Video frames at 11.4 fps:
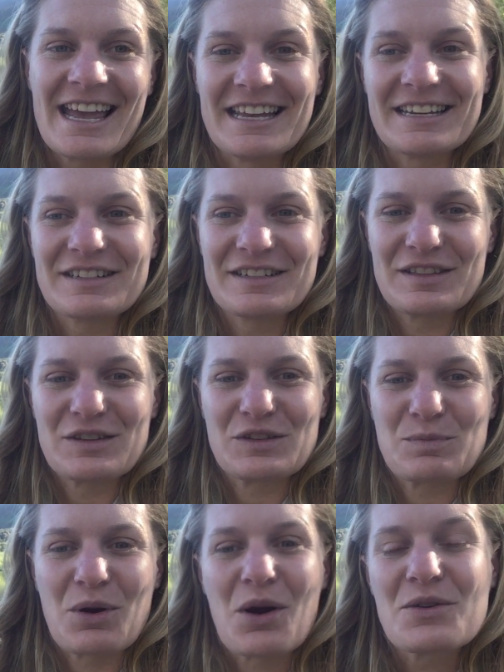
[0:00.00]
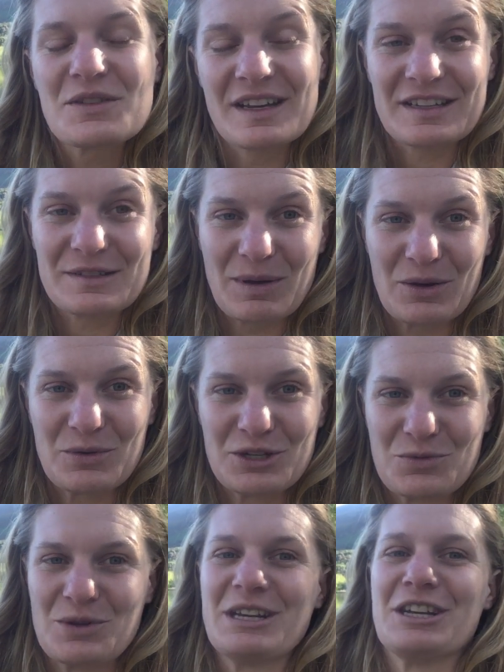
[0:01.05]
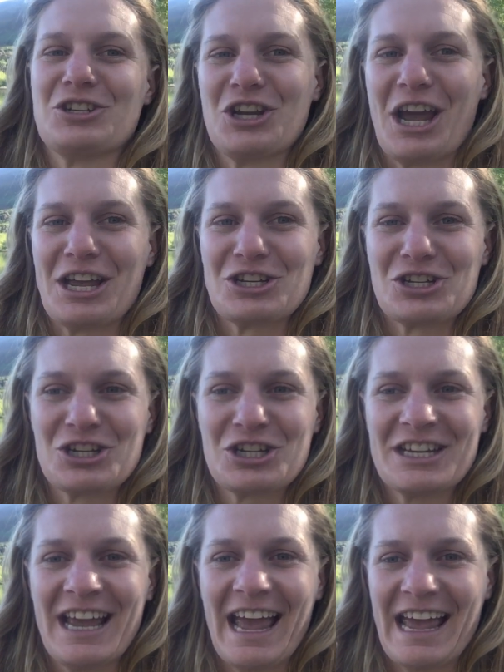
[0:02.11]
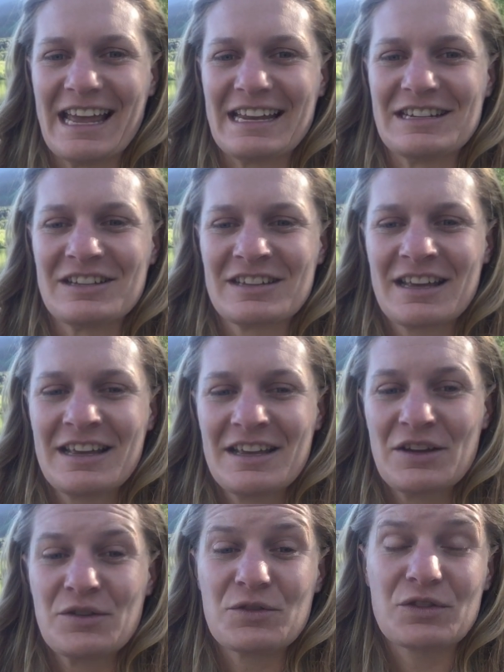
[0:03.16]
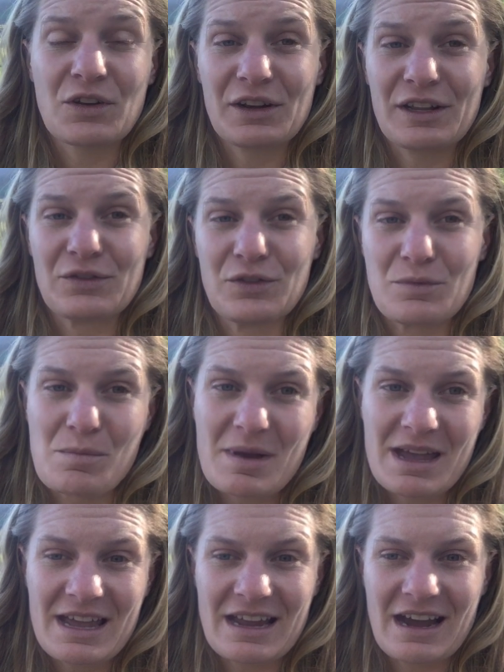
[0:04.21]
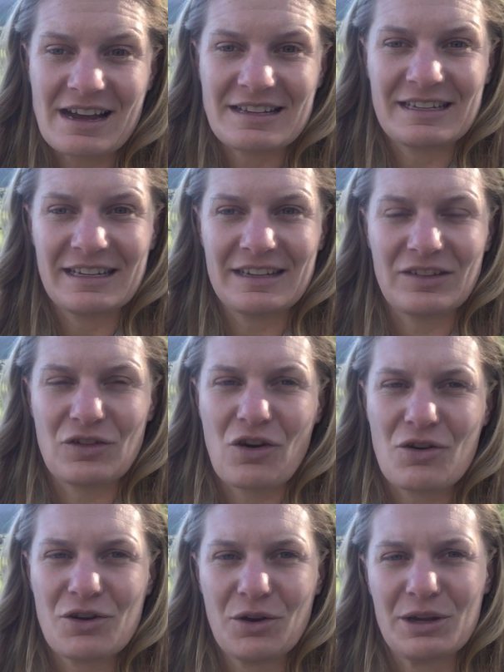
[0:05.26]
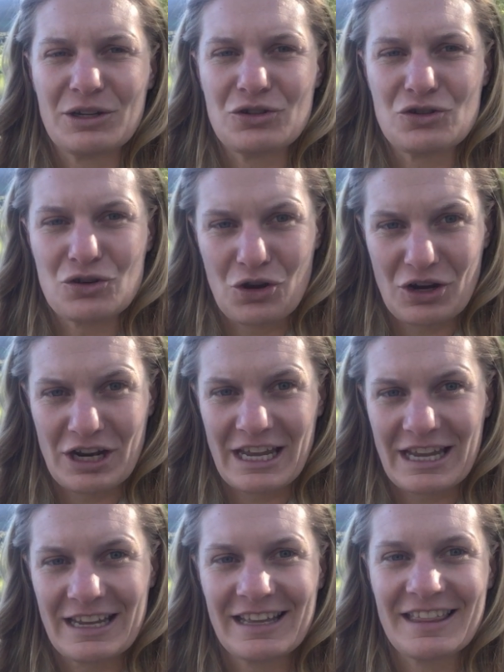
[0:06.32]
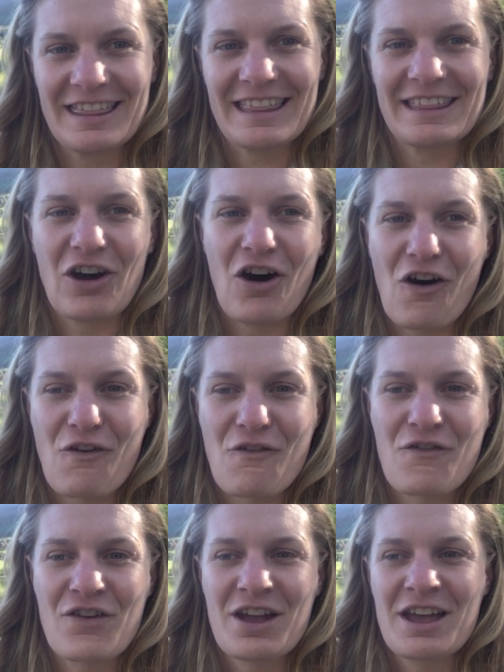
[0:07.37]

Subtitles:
It is this process by which we are changed, and certainly for me, I see it as an ongoing journey of